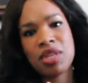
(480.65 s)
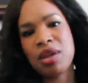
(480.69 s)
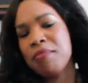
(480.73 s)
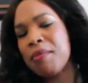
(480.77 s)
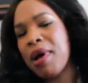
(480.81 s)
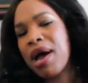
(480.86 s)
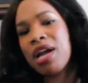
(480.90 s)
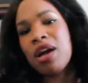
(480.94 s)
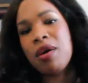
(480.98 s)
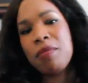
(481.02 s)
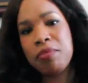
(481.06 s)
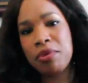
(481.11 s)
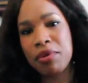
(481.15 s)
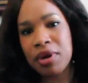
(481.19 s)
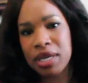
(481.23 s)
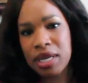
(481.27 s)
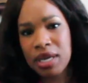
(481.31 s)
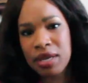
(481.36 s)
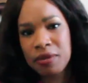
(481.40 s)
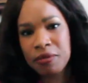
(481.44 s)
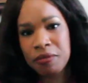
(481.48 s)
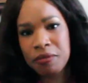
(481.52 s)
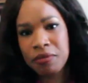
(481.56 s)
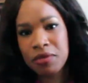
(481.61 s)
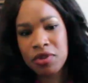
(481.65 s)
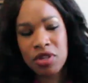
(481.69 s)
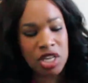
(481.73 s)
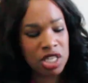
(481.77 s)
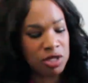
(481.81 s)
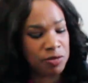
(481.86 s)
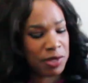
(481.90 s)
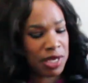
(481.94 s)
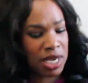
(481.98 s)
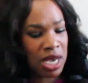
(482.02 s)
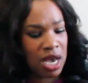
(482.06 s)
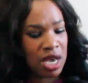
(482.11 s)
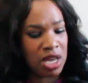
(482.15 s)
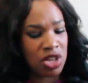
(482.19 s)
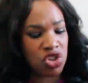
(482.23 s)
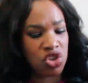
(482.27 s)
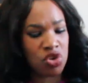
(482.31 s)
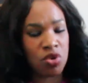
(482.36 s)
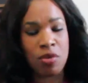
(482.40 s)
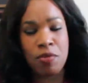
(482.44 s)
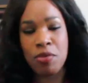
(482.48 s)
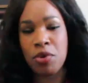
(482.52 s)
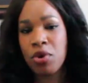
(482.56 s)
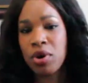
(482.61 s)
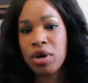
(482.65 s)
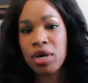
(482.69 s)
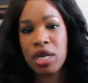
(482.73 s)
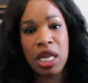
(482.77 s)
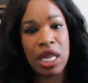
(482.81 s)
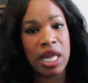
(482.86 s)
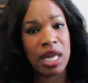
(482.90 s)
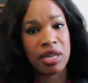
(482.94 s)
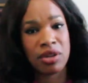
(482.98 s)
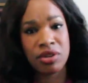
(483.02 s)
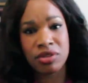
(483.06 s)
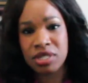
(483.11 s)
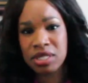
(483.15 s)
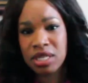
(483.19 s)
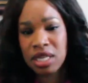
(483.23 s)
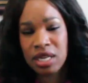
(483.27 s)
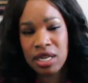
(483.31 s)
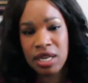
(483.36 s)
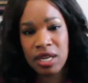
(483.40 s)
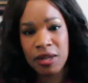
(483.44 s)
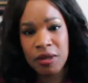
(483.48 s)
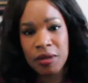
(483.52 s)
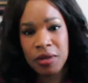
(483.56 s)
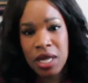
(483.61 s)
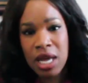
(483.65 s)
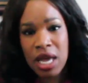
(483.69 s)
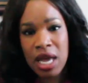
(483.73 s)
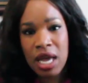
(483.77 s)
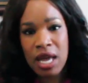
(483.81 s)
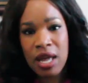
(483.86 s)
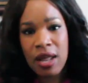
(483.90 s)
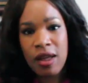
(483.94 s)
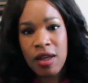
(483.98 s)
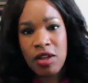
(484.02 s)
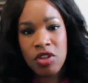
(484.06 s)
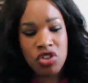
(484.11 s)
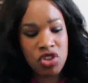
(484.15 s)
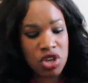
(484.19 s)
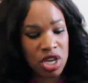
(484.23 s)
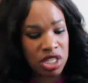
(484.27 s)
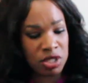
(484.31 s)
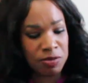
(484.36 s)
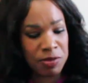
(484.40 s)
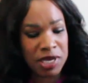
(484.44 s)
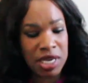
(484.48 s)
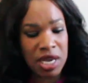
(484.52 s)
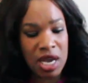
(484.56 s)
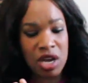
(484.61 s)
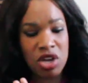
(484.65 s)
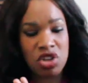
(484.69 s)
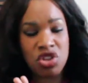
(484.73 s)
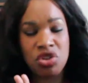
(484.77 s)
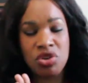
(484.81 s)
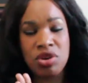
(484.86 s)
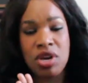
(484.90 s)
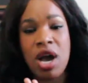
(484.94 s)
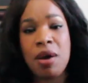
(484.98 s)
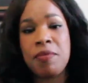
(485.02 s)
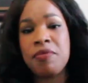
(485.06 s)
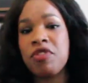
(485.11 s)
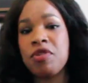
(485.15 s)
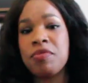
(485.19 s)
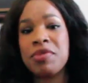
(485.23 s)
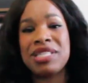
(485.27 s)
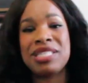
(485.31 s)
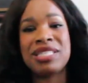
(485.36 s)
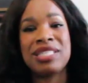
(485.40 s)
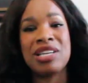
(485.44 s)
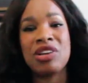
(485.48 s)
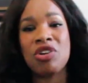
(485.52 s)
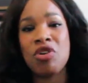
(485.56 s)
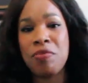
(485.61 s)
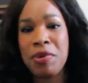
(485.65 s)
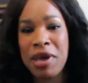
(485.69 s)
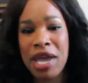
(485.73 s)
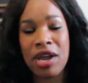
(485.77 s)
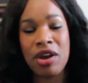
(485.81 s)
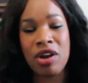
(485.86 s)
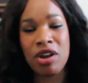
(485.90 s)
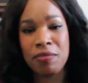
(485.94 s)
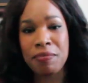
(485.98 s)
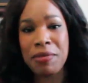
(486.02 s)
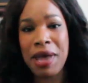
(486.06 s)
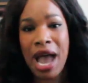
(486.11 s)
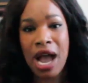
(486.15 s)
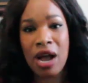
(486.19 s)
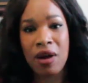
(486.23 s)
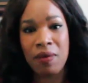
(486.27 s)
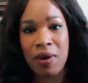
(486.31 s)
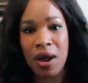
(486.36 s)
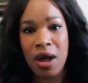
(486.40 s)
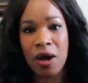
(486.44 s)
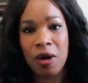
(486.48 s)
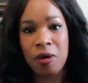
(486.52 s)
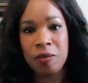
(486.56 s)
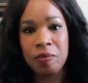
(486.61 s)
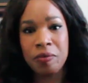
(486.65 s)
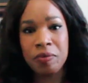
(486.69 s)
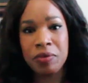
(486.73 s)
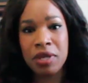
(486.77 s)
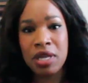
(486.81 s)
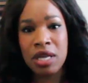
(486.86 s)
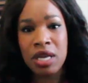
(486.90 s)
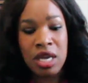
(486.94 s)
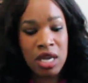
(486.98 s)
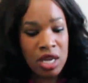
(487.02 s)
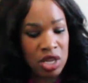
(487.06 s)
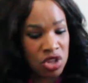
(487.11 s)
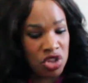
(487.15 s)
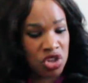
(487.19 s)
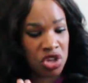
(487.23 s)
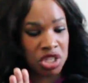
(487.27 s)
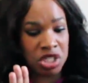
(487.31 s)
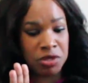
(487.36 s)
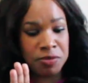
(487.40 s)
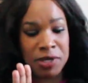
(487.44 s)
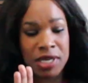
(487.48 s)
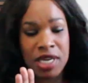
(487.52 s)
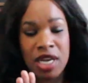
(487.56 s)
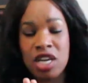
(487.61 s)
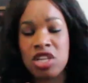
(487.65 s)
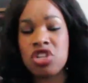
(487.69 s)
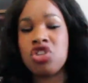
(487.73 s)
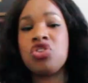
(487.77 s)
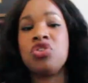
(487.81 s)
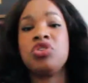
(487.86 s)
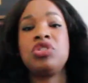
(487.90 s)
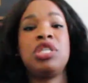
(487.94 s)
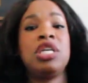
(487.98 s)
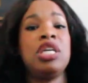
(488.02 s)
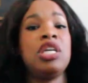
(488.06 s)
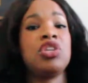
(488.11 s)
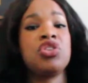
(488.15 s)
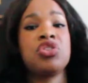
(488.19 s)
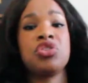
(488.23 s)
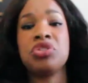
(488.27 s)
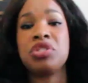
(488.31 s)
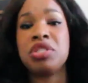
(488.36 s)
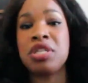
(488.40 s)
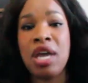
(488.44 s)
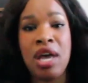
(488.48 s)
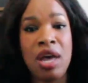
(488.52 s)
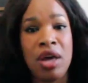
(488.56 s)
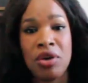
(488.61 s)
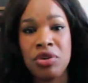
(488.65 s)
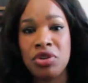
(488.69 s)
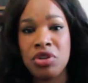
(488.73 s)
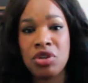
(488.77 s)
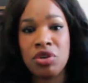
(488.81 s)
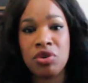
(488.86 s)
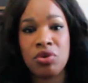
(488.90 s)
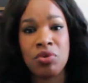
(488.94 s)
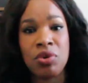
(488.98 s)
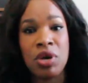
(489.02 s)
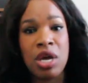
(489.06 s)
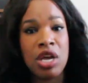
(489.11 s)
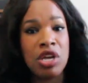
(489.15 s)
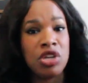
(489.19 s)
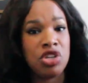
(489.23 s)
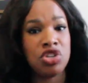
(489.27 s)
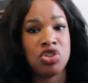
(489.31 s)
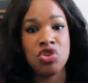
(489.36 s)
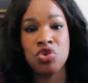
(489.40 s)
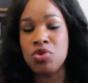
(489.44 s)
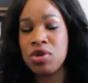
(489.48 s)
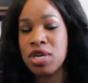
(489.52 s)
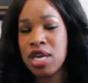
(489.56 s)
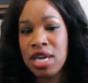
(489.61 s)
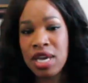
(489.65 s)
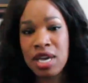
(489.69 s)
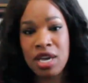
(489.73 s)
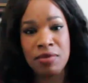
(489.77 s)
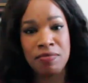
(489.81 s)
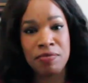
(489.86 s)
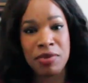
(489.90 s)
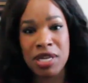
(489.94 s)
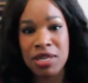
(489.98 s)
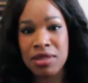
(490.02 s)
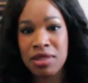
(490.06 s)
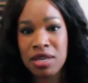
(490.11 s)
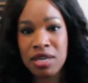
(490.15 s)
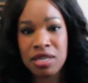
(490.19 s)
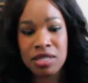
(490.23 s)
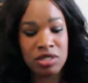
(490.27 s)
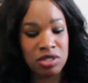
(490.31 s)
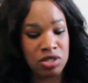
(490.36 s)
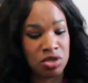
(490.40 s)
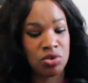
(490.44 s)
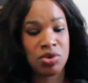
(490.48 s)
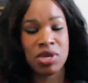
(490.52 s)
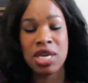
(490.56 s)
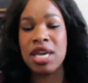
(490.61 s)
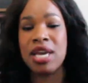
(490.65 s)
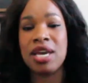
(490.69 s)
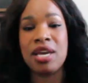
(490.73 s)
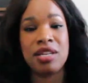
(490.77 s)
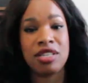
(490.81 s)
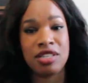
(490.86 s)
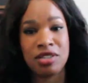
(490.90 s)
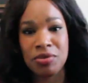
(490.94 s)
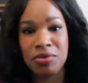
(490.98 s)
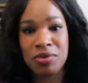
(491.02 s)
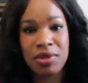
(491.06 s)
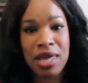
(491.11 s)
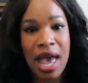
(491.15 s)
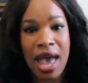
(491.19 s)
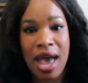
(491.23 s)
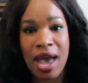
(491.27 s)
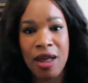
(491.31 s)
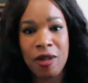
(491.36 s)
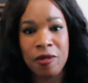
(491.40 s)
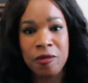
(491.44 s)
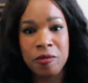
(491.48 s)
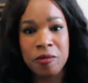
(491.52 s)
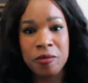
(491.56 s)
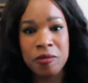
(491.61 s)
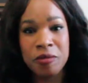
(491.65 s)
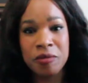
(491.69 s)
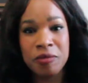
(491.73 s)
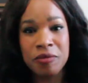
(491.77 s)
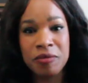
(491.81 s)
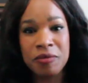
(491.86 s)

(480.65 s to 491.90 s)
my upbringing. Just because you were born in the inner city, just because you come from a single parent background, just because your teachers tell you you can't be this, you can't do that,